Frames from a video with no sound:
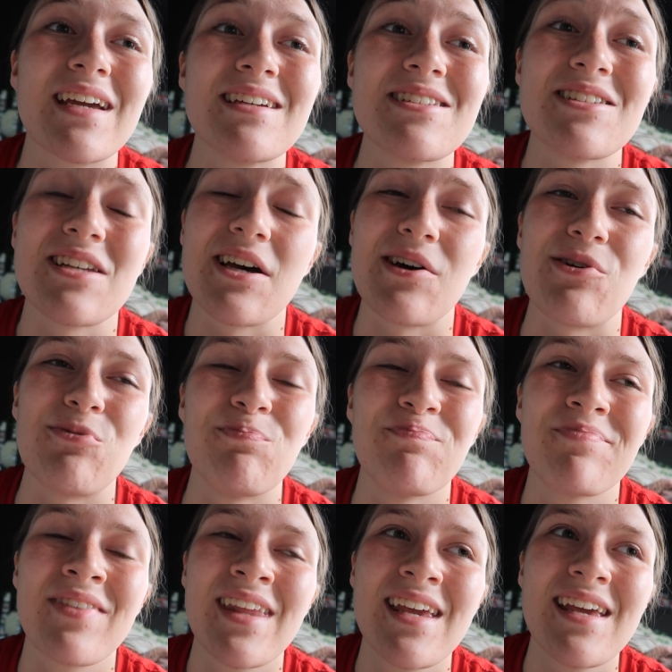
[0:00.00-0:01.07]
So
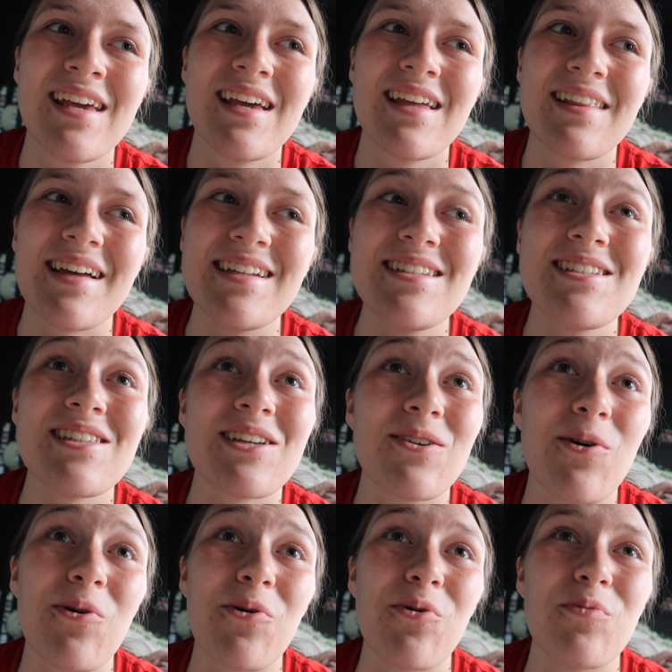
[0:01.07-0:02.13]
that's the
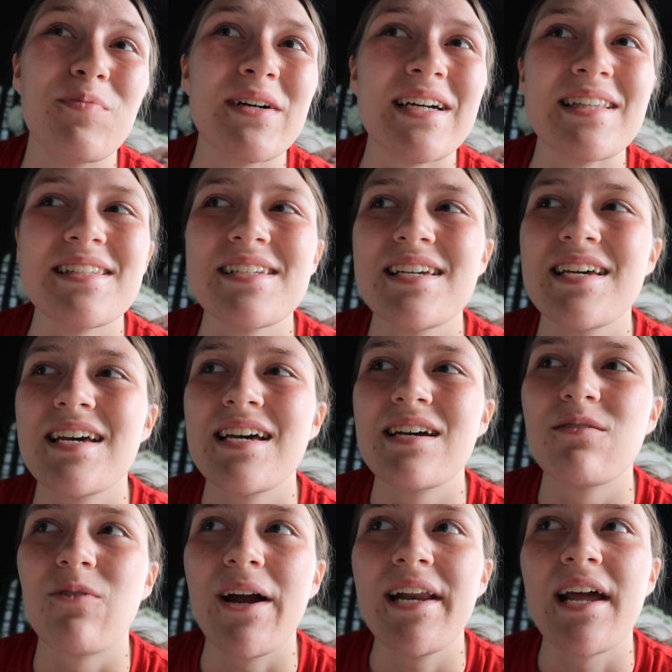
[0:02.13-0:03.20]
goal, but
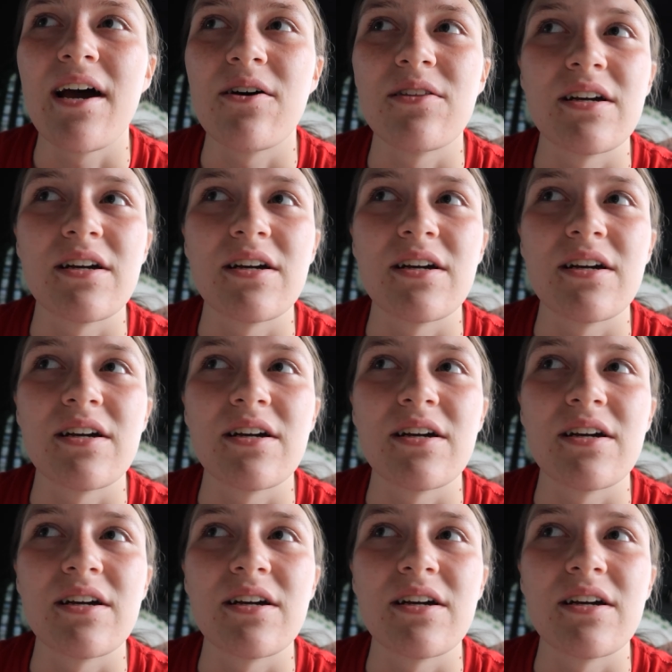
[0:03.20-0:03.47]
right now